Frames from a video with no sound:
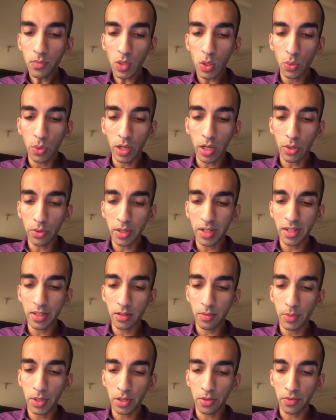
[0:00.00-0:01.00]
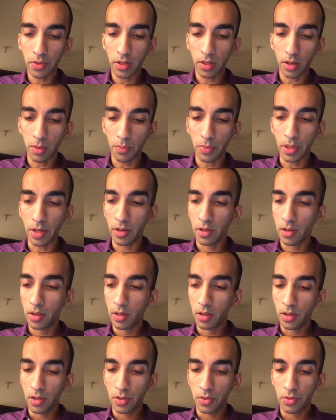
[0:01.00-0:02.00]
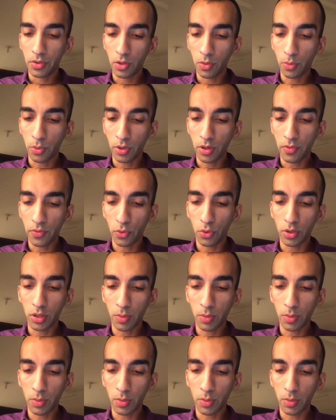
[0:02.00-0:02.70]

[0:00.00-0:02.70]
Work out an estimate of the number. 0.4